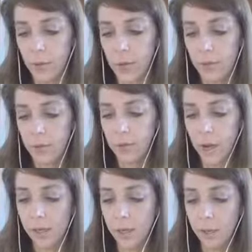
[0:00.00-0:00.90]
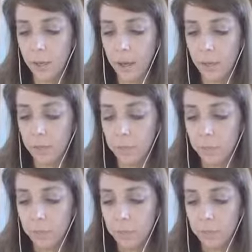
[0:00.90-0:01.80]
And you're talking about
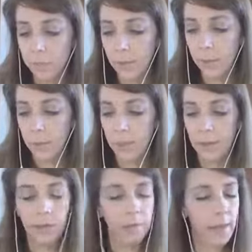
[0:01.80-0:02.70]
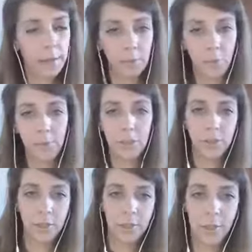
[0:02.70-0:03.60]
that information
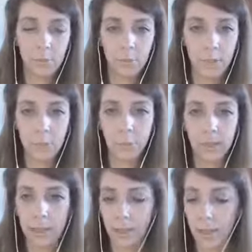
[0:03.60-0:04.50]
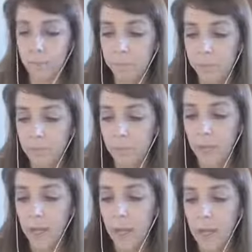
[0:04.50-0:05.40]
in depth and explaining that.
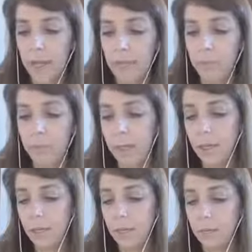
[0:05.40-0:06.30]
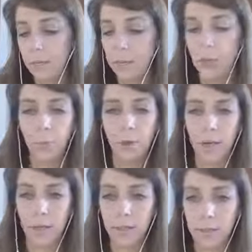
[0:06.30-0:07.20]
It could be 2
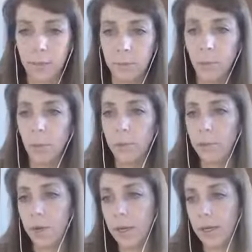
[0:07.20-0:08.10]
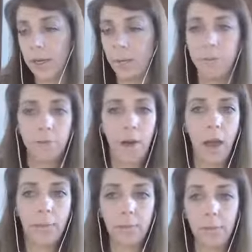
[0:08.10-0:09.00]
products. It could be 1 product. It could be
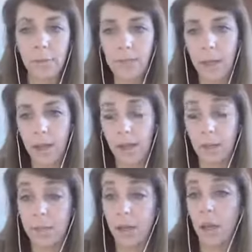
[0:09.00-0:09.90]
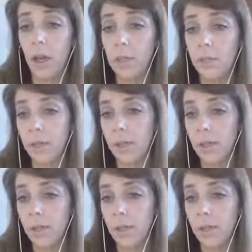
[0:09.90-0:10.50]
5. It could be 10. It could be 100.